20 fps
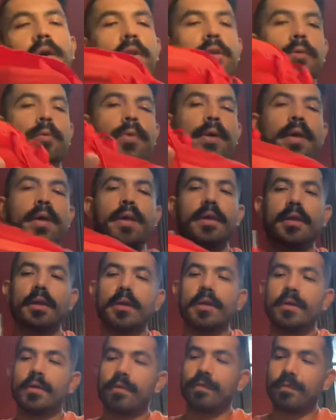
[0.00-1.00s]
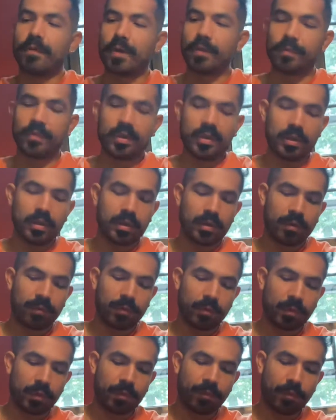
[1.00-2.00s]
the way from here,
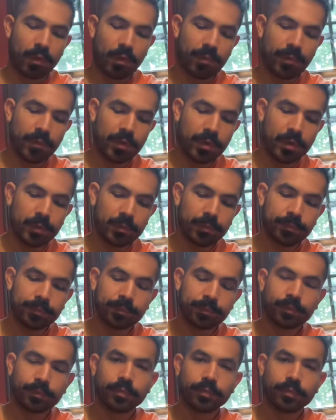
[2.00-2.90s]
from the forefoot